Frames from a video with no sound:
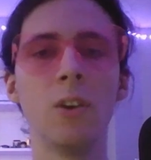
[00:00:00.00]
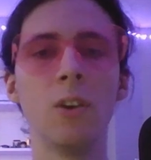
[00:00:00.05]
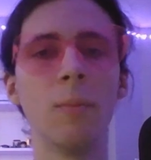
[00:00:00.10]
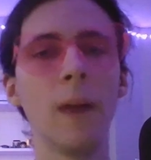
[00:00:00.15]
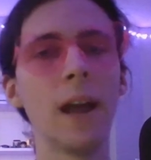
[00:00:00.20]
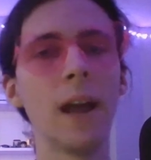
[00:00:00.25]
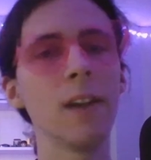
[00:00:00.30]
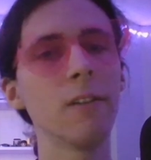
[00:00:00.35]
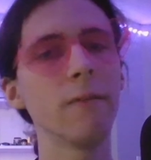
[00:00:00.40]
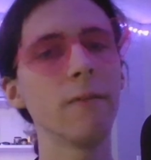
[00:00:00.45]
No
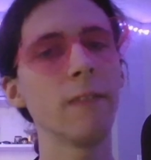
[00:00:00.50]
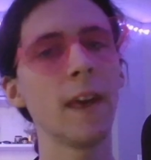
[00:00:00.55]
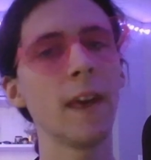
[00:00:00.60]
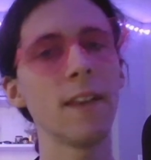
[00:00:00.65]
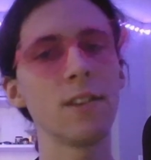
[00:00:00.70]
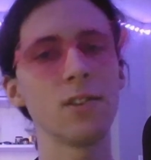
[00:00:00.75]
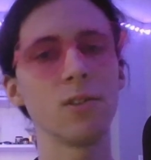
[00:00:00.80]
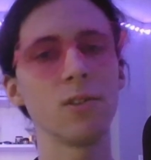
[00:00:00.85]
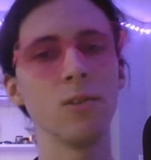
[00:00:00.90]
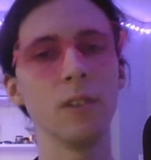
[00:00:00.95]
matter if
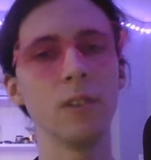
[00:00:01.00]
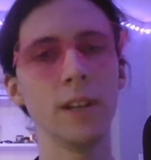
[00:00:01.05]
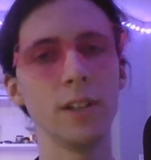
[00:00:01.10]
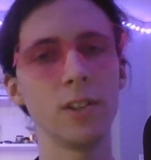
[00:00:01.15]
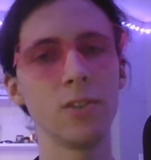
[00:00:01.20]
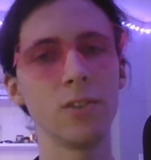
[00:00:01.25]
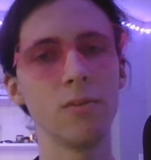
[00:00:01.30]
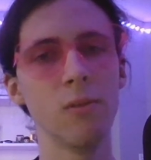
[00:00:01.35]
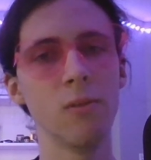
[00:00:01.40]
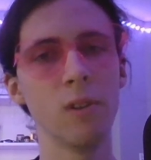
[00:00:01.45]
that story
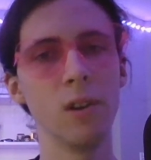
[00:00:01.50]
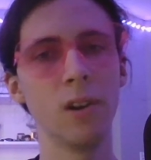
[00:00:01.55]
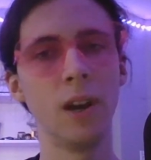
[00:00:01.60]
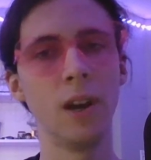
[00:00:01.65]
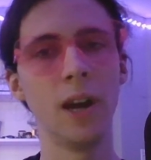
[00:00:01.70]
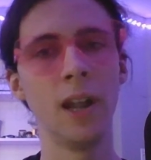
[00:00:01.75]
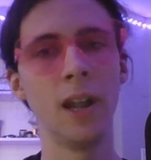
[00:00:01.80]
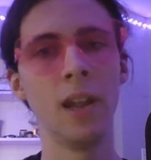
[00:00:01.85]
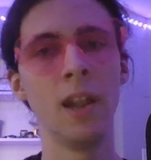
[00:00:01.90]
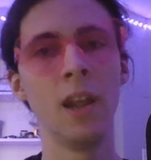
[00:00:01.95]
is true or
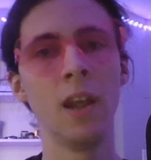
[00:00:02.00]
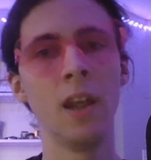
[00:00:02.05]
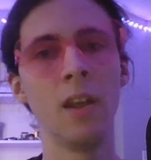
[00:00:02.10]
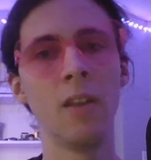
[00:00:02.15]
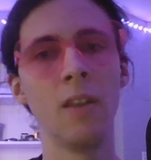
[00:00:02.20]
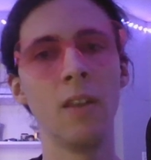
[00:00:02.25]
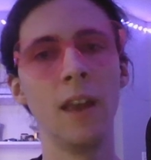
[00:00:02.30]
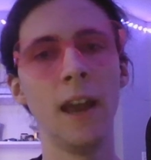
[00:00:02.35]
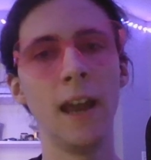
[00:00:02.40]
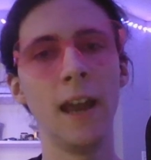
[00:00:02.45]
not,
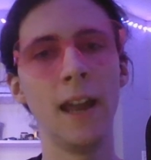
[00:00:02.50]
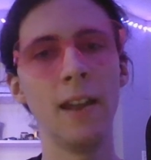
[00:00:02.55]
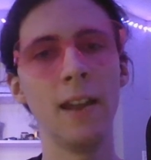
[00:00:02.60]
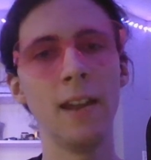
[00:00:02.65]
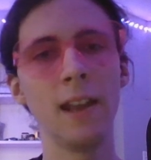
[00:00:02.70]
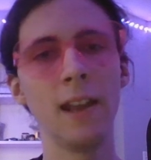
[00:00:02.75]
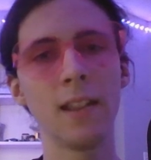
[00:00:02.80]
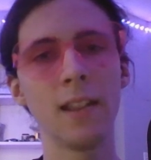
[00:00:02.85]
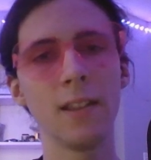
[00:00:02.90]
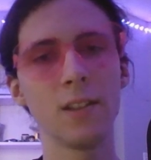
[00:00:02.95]
the
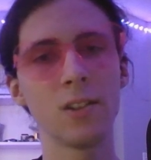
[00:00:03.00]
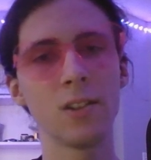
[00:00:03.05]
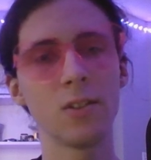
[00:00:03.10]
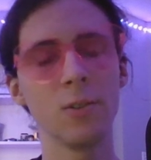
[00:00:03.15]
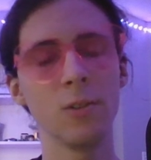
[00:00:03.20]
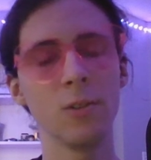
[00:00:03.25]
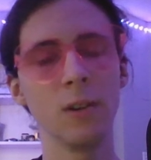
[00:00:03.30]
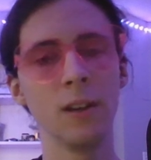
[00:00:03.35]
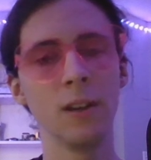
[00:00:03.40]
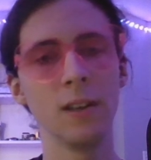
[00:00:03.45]
ending of the
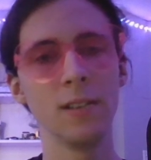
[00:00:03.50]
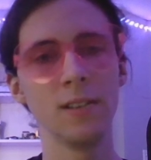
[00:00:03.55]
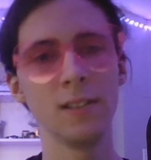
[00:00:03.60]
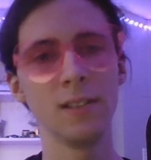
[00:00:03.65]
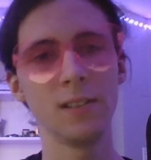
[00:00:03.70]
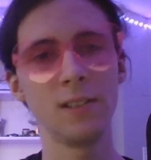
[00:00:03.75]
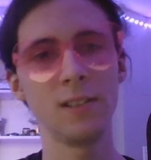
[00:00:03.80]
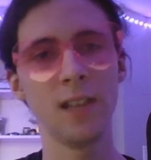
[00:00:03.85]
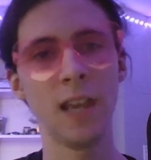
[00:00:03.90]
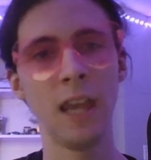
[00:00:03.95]
story is
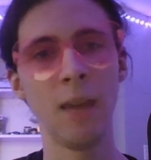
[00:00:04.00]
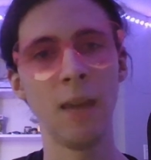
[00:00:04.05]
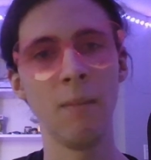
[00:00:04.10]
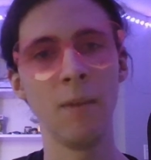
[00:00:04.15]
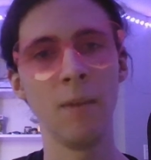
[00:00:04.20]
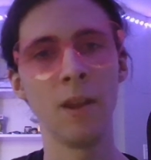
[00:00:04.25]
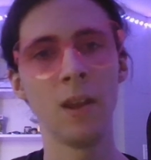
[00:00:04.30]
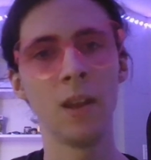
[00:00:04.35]
the same.